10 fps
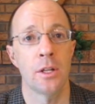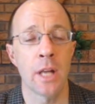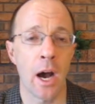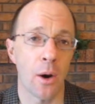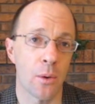
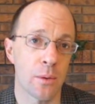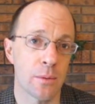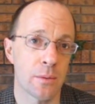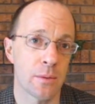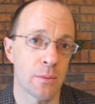Now,
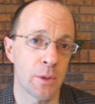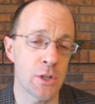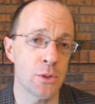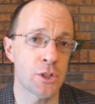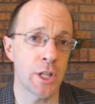
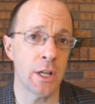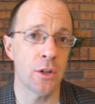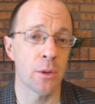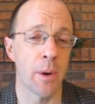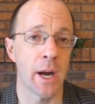what you see
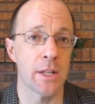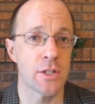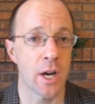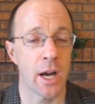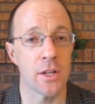in your
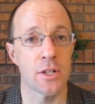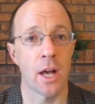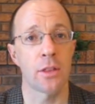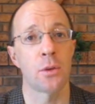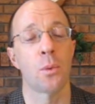mind's eye is
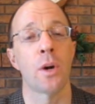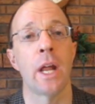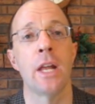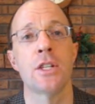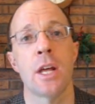not the
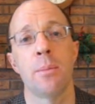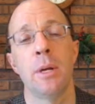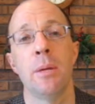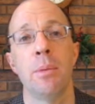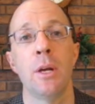word
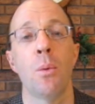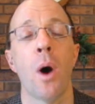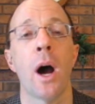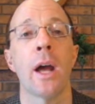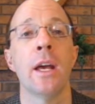
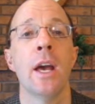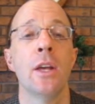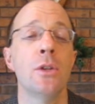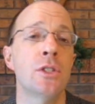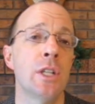H-A-P-P-Y.
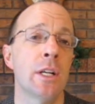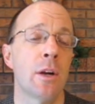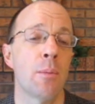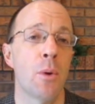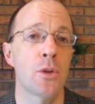You see
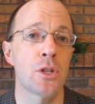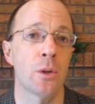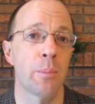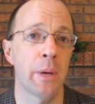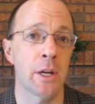an
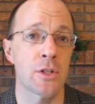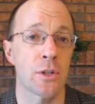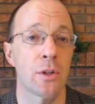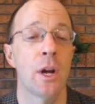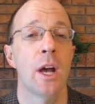emotional
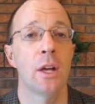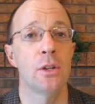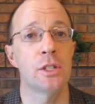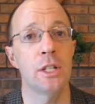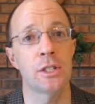picture.
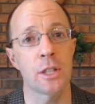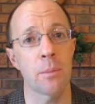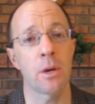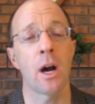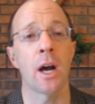You see
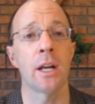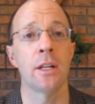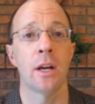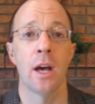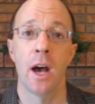some
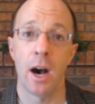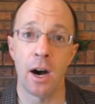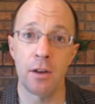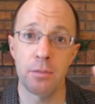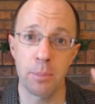kind
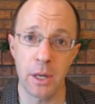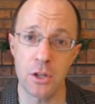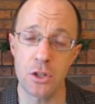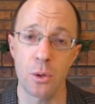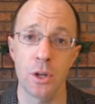of
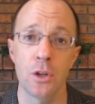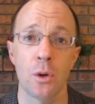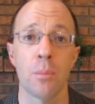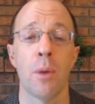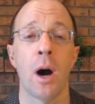picture in
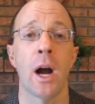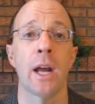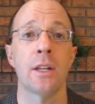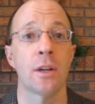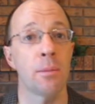your
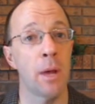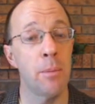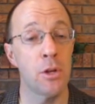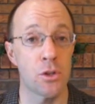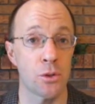mind.
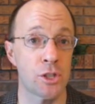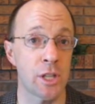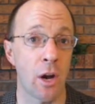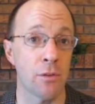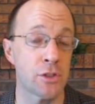Maybe it's
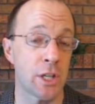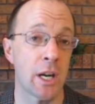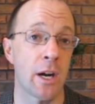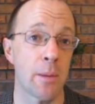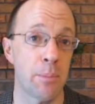yourself
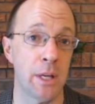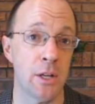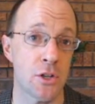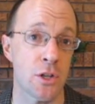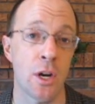sitting on a
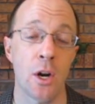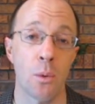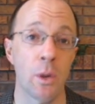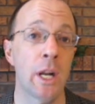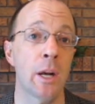beach
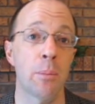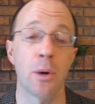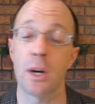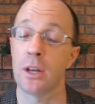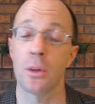reading a
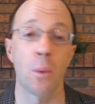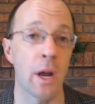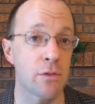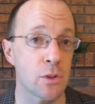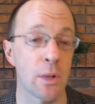book and the
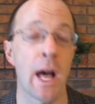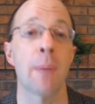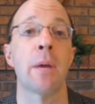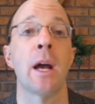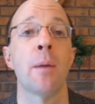waves are
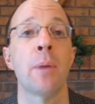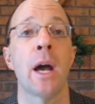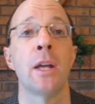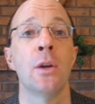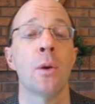lapping up
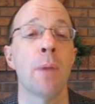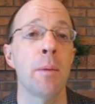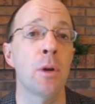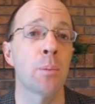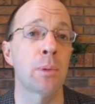at you, or
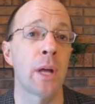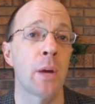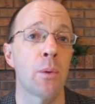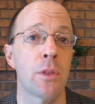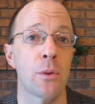maybe you're
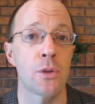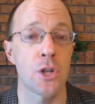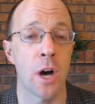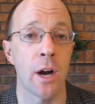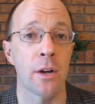playing with your
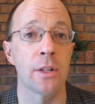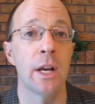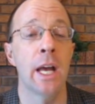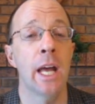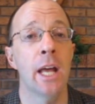child
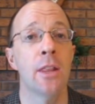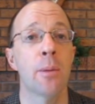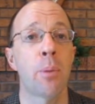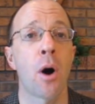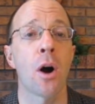in
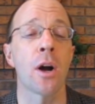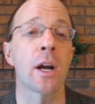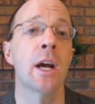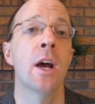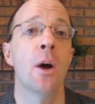the park.
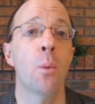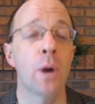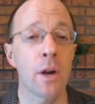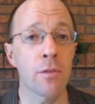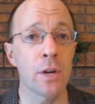
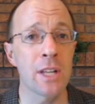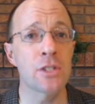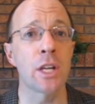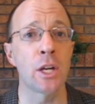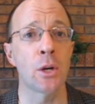Whatever it
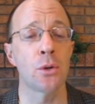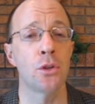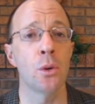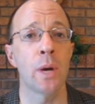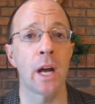is that you're
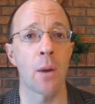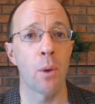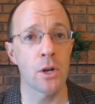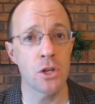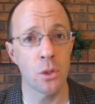doing, I
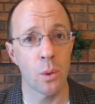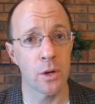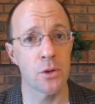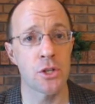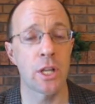want you to
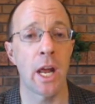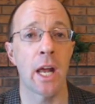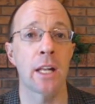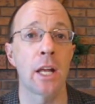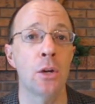
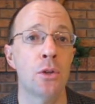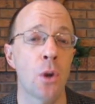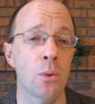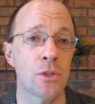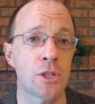understand that you
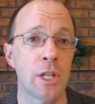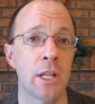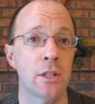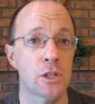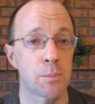don't
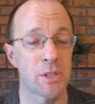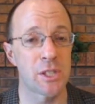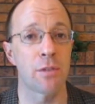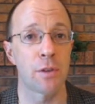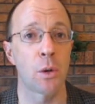see the
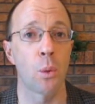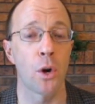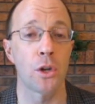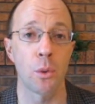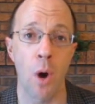specific
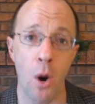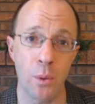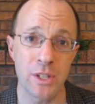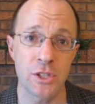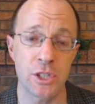word. You
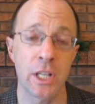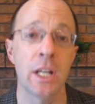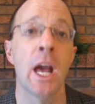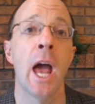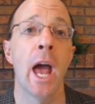always
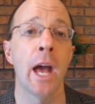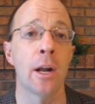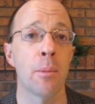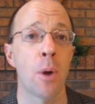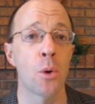see
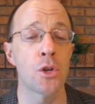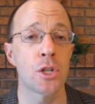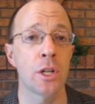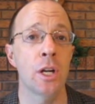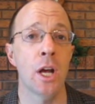an
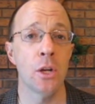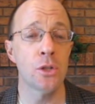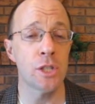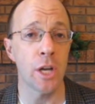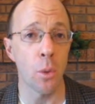emotion.
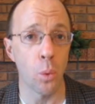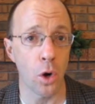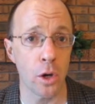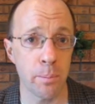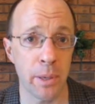You see a
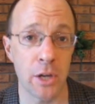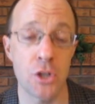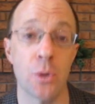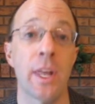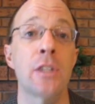word
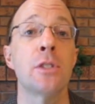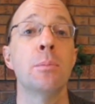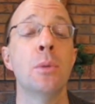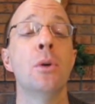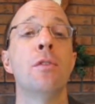picture that's
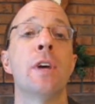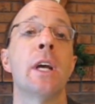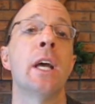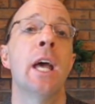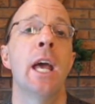
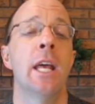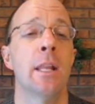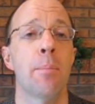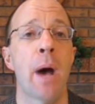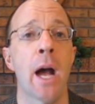moving in
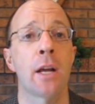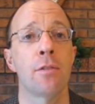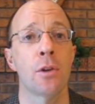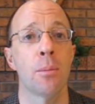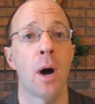the back
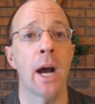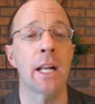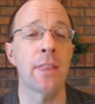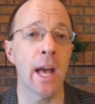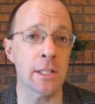of your
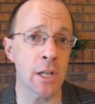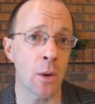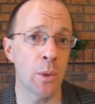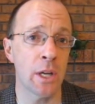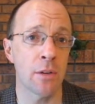mind. And that's
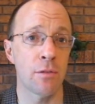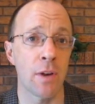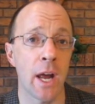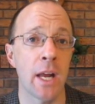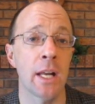how we
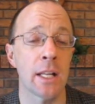convey